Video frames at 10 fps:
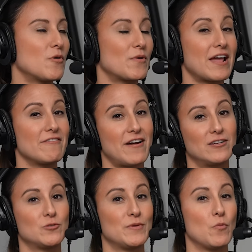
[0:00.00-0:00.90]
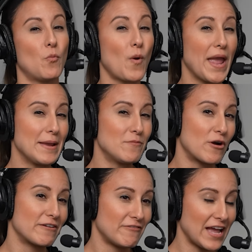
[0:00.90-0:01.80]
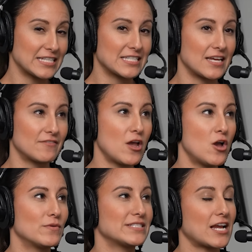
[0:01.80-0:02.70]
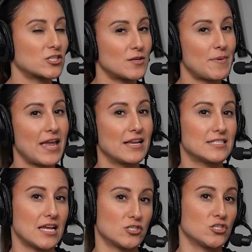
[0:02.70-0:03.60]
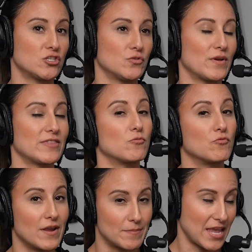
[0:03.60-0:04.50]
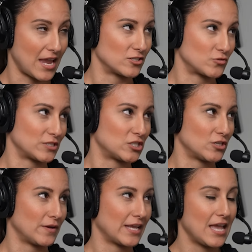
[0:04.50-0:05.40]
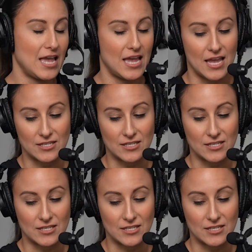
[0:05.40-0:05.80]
but what I found to be way more effective was actually paying attention to what the rib cage was doing. Mm-hmm.